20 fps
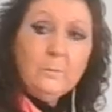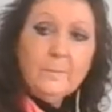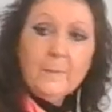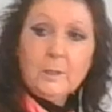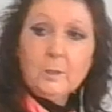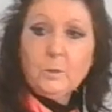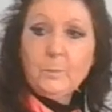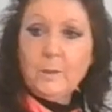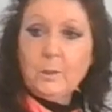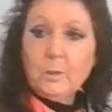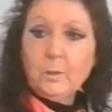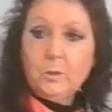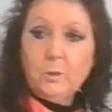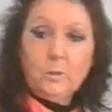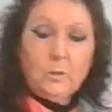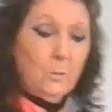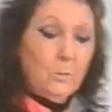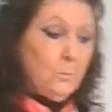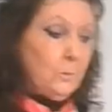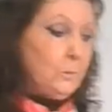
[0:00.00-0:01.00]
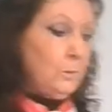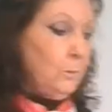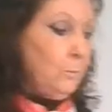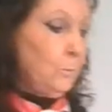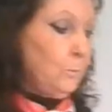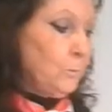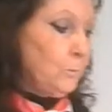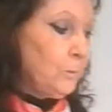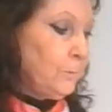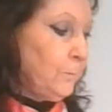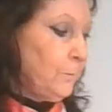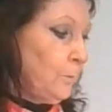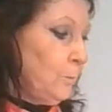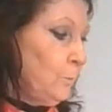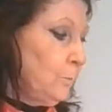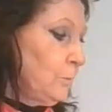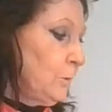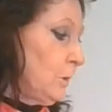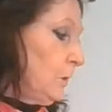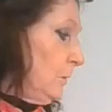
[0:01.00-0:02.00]
much, because you don't want your
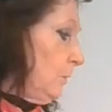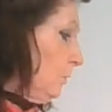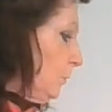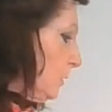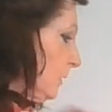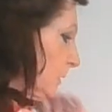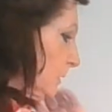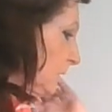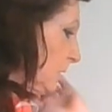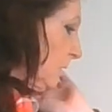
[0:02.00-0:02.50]
waterfall to look as